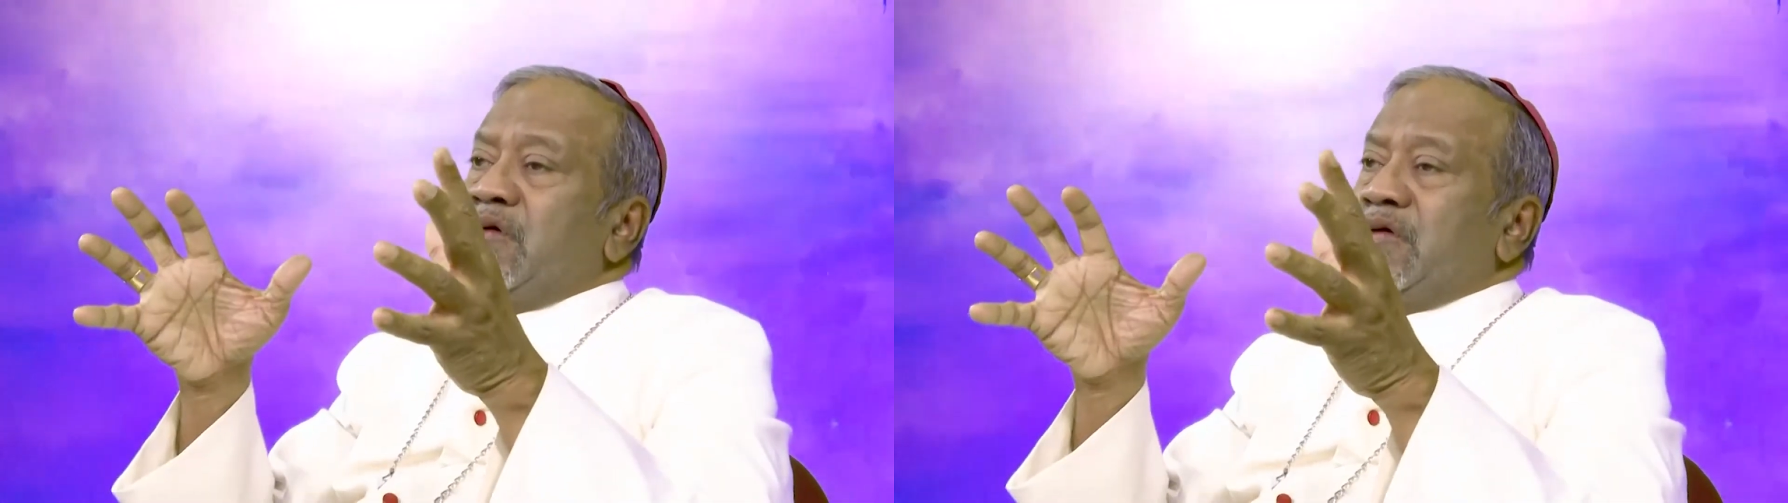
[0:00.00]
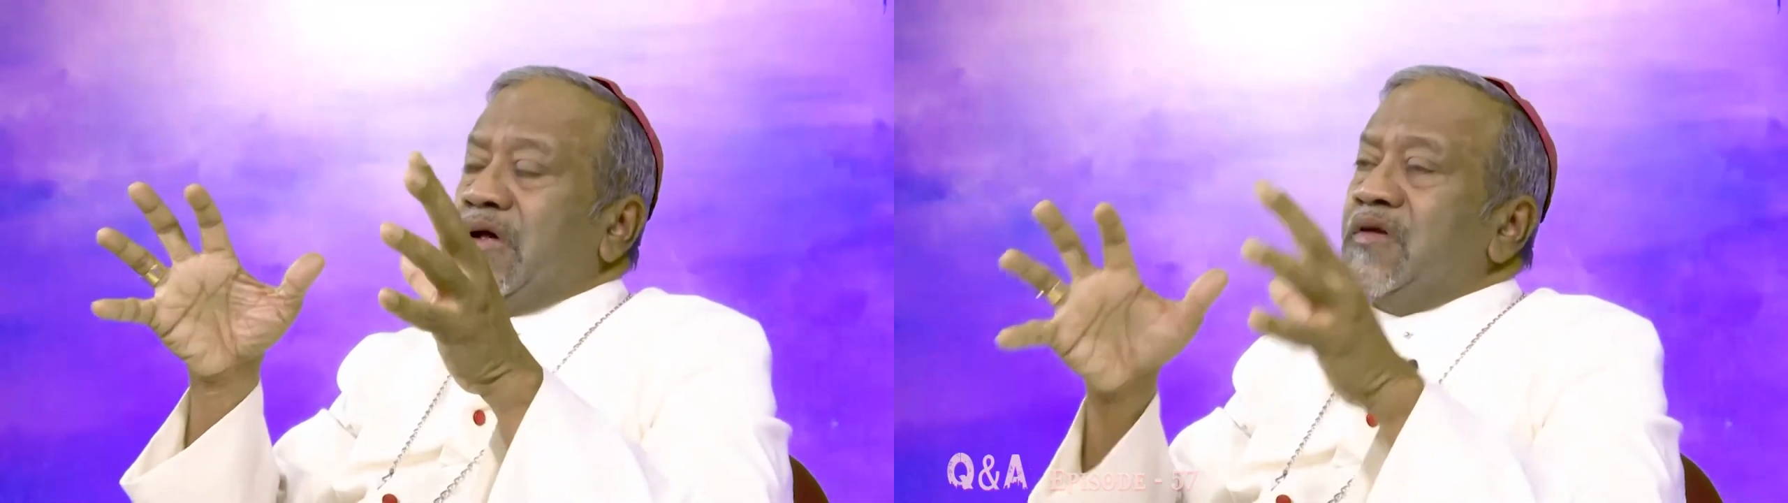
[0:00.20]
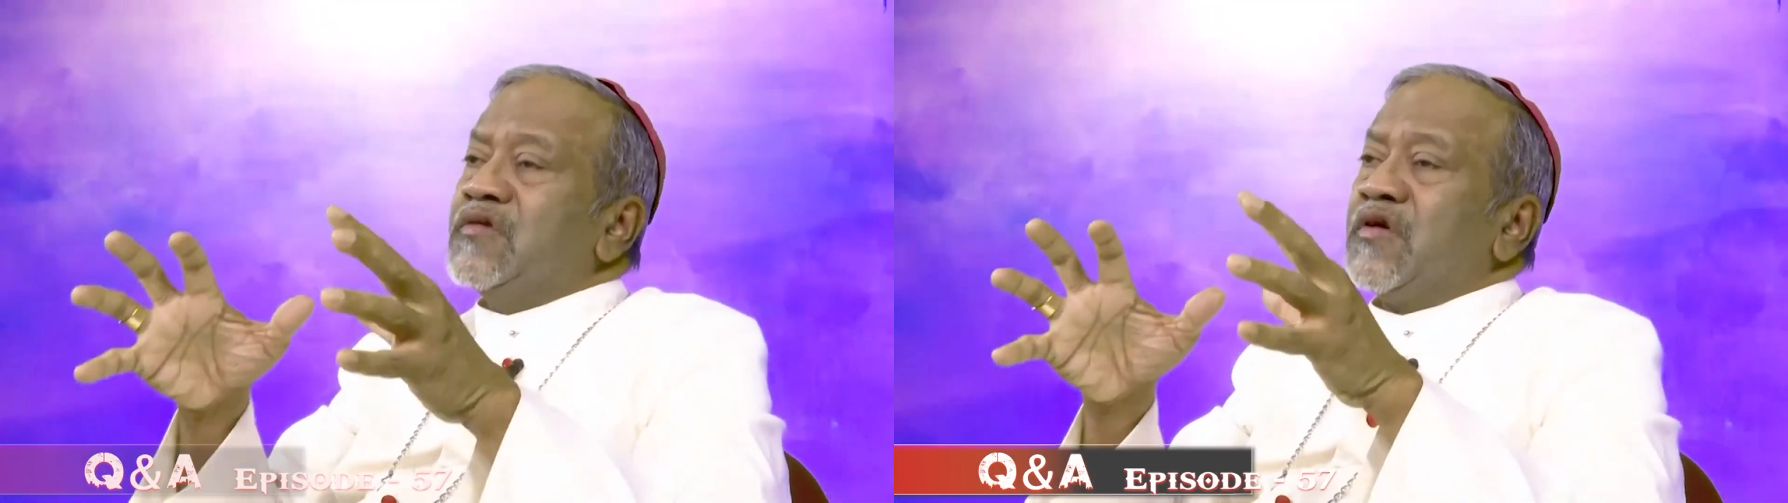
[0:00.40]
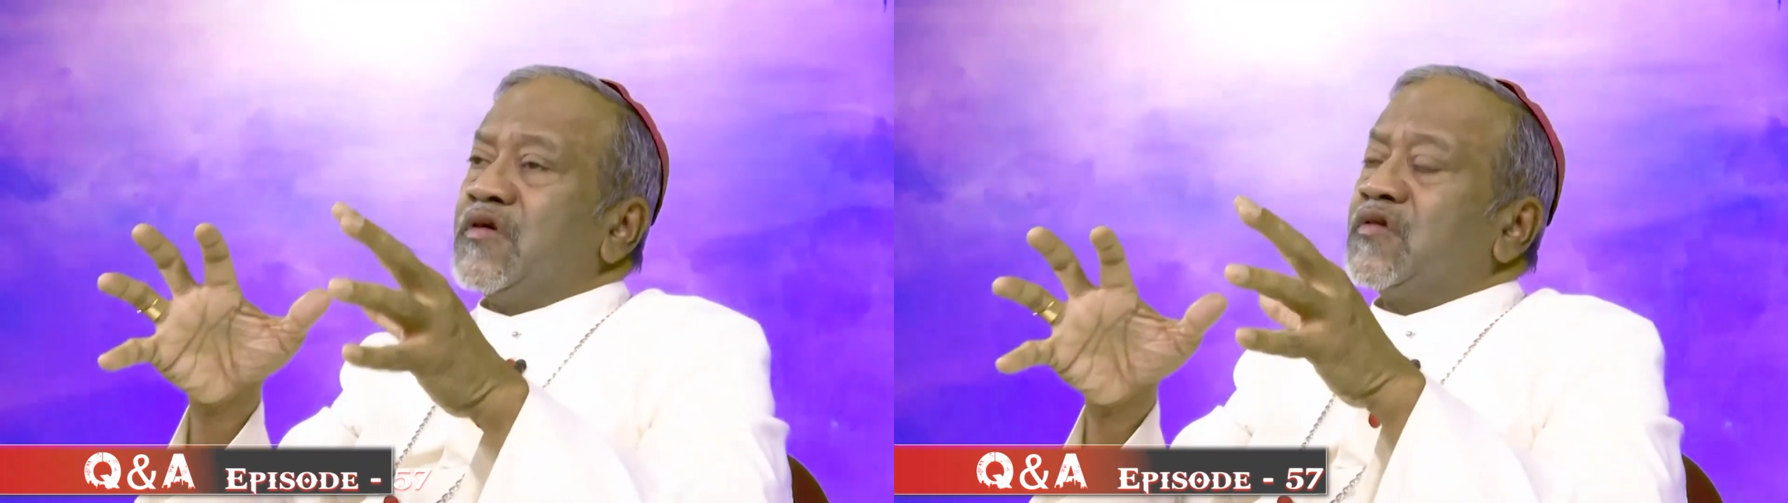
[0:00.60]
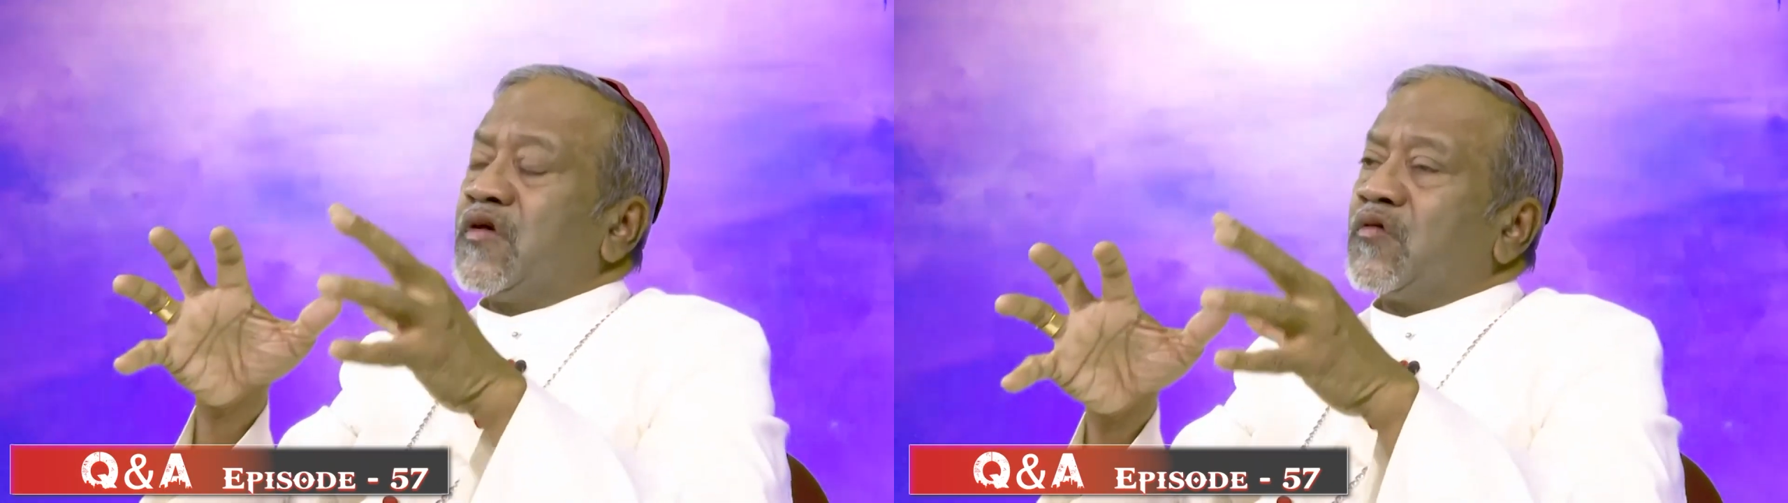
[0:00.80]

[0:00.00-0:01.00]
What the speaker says: the incense has